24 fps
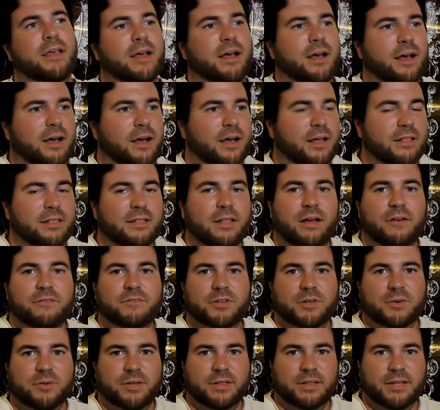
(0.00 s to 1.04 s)
I love
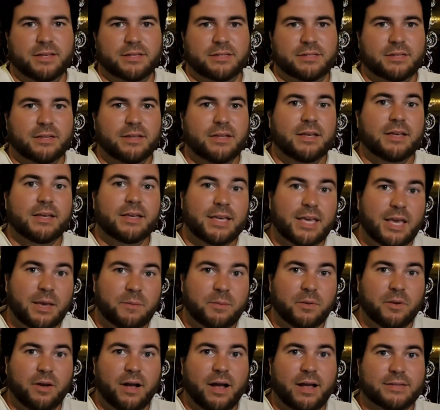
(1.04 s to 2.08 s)
doing this. Keep
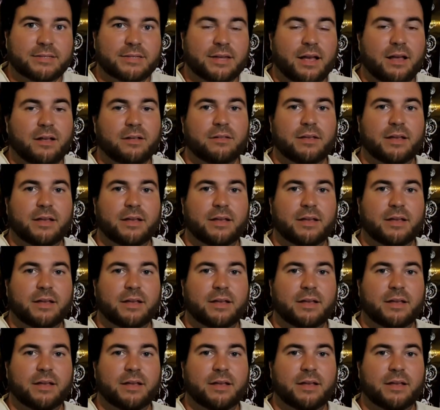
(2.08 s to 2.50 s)
your eyes out